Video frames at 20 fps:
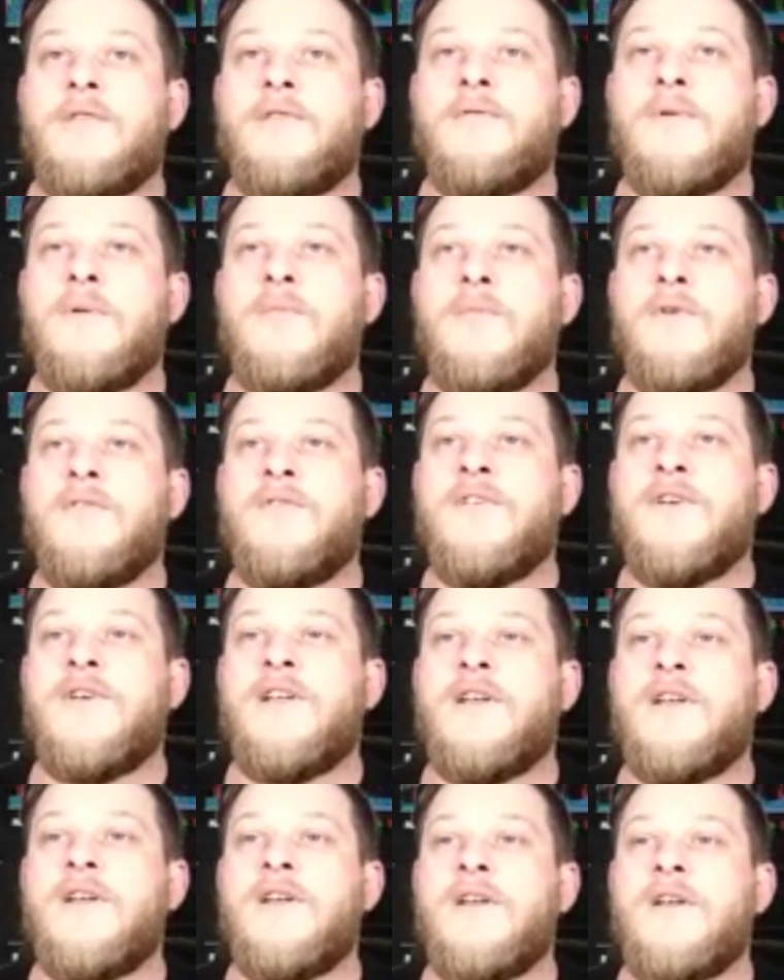If we move
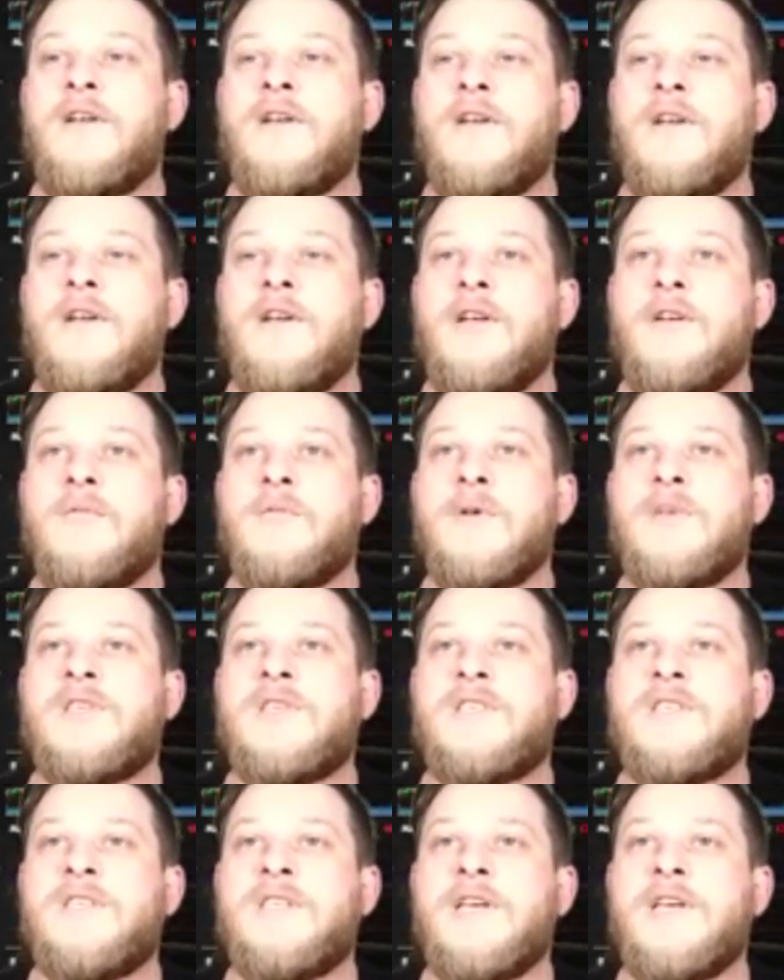in and we
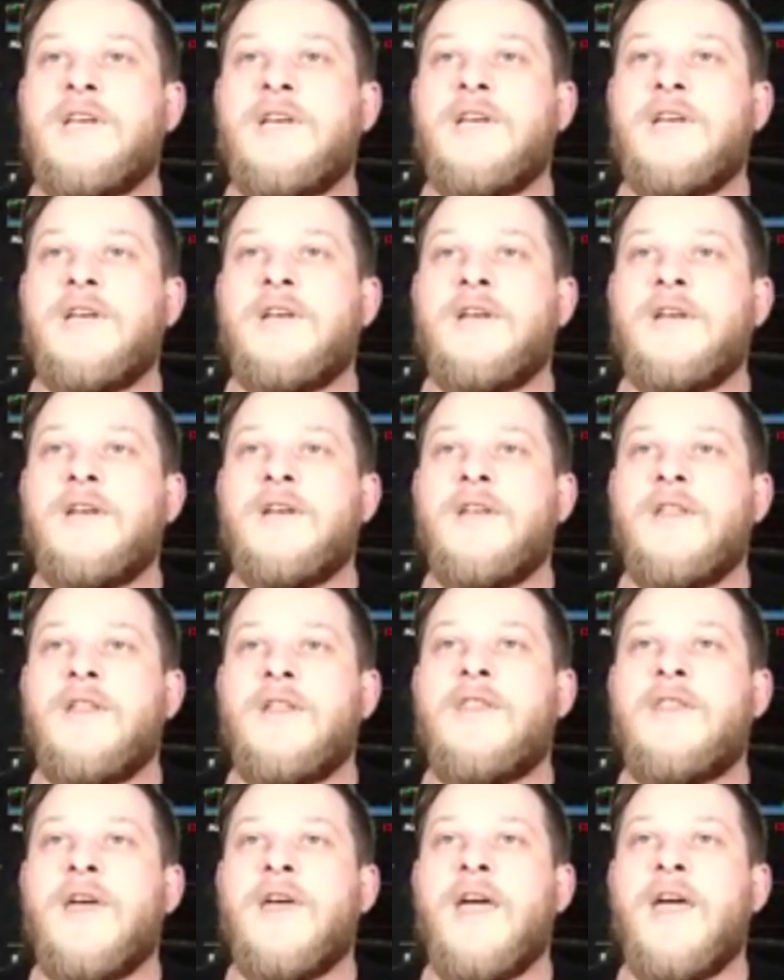see
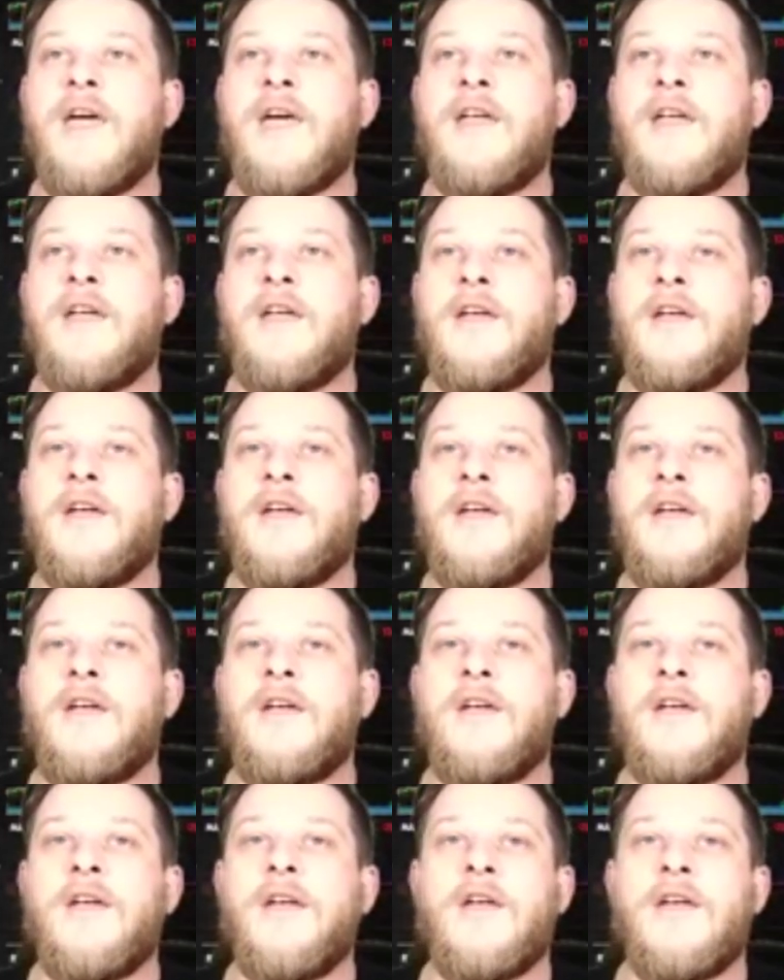that,
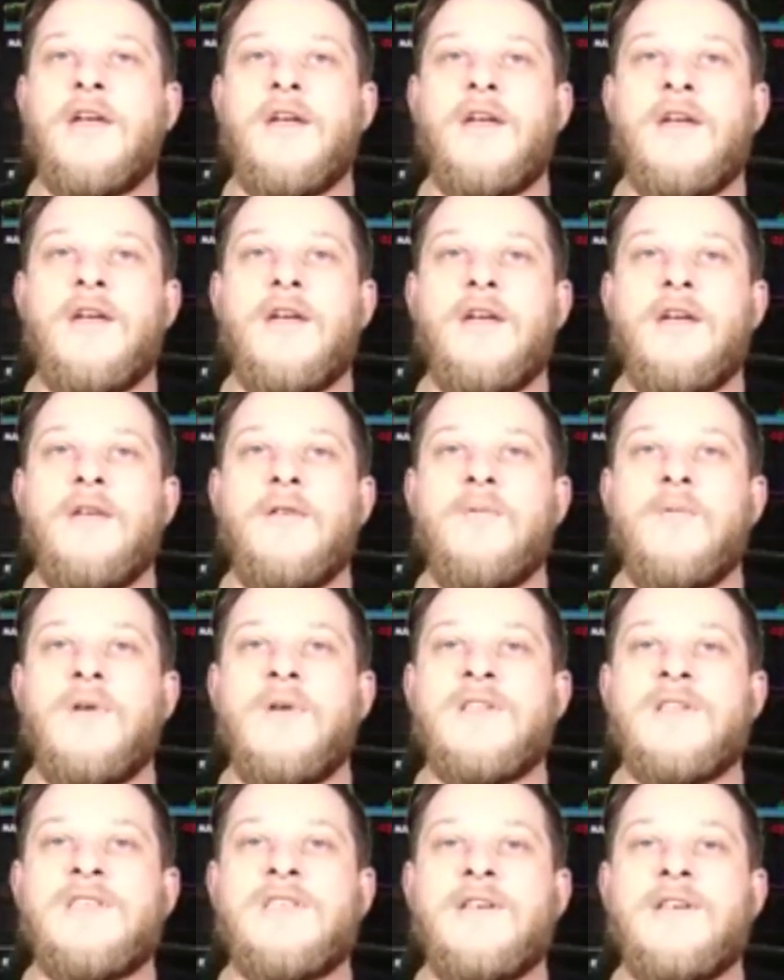we
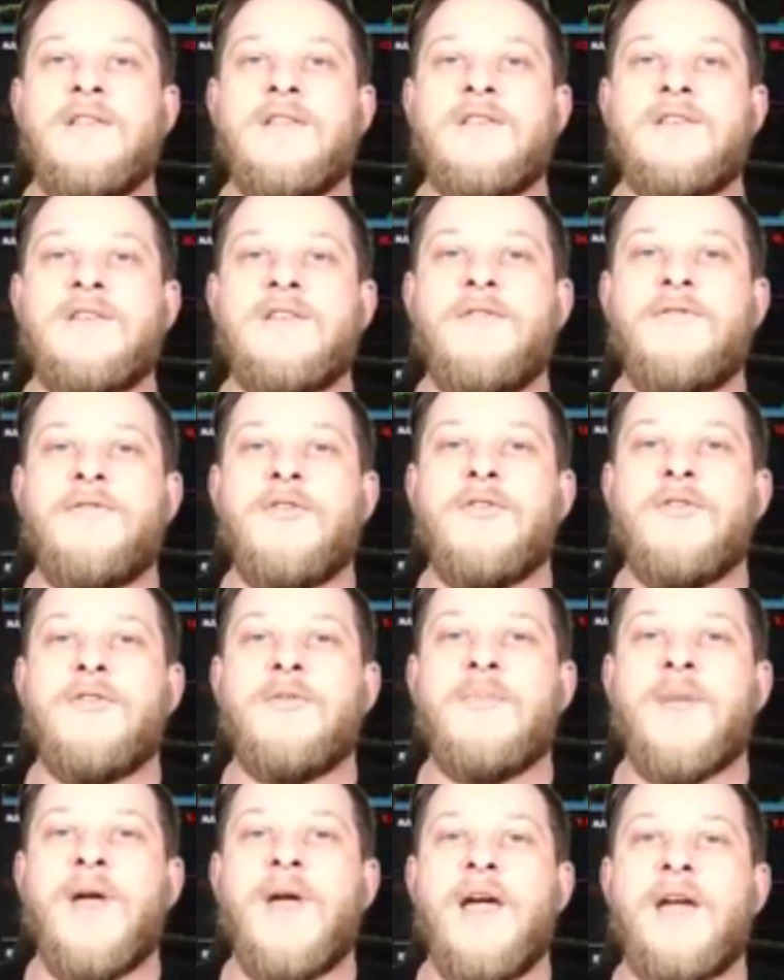can see, let's go
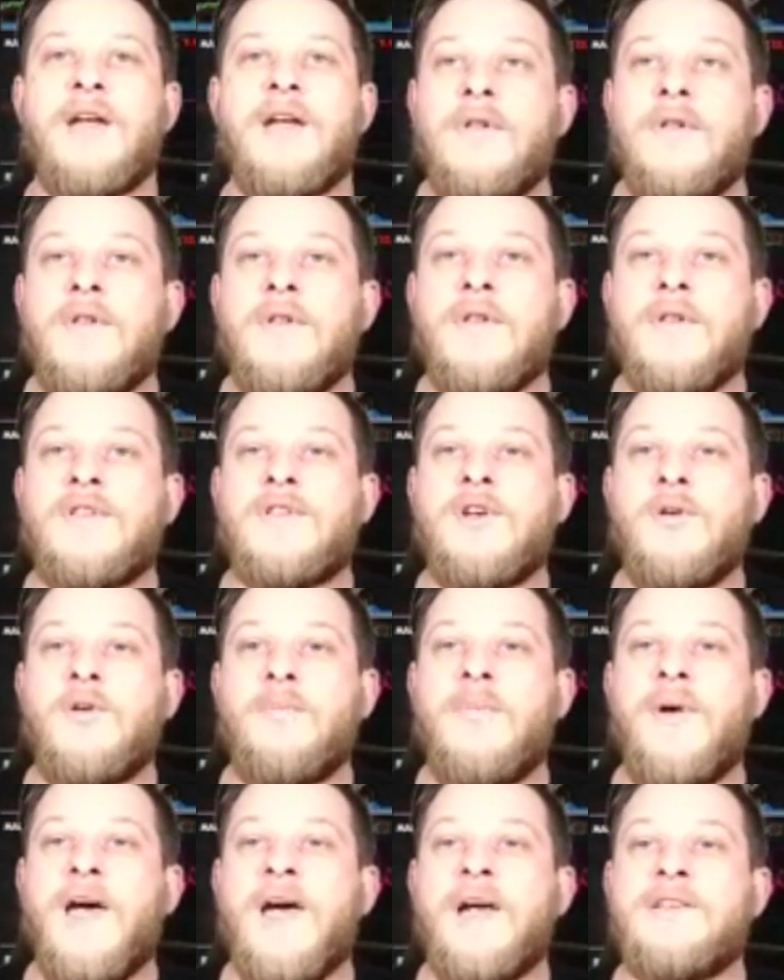further back. Let's go
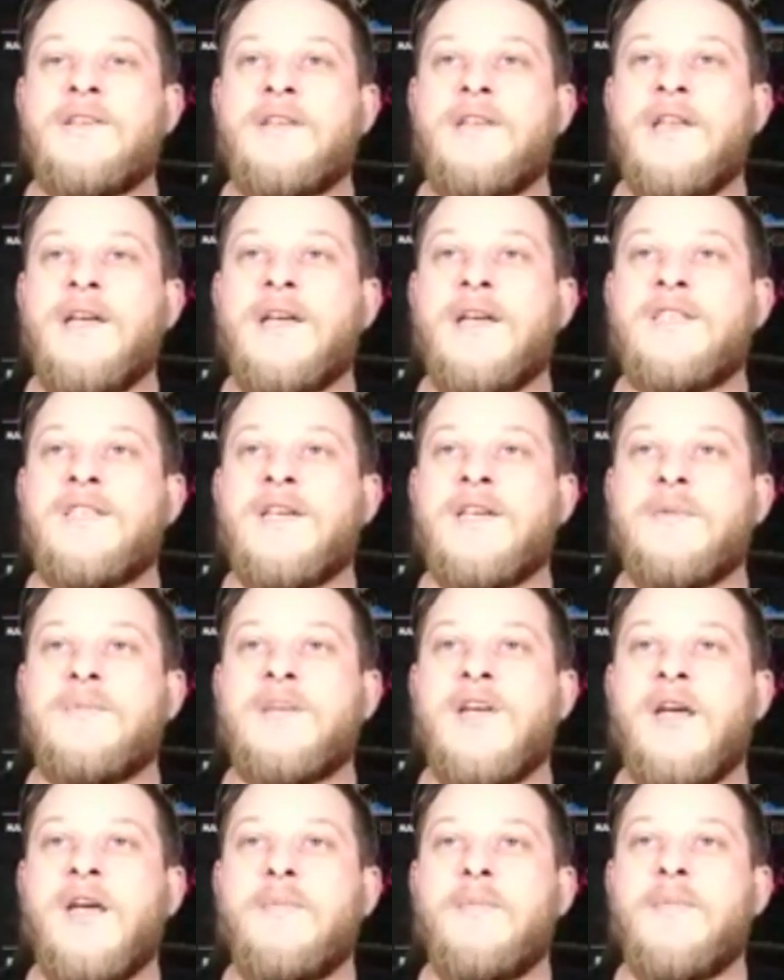back to like
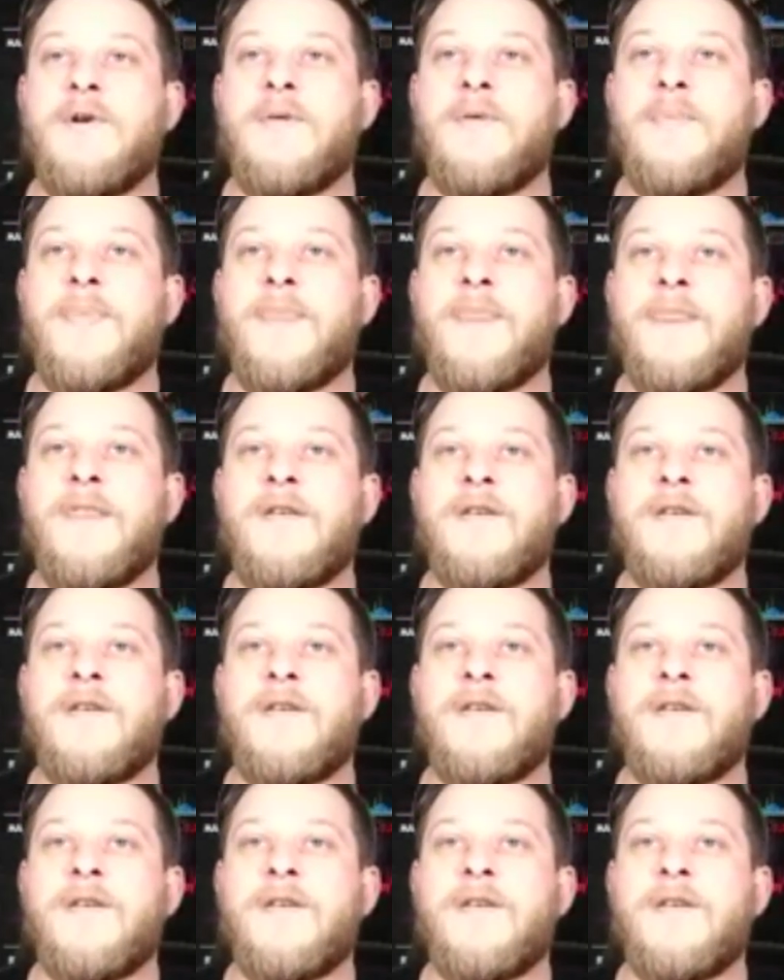September.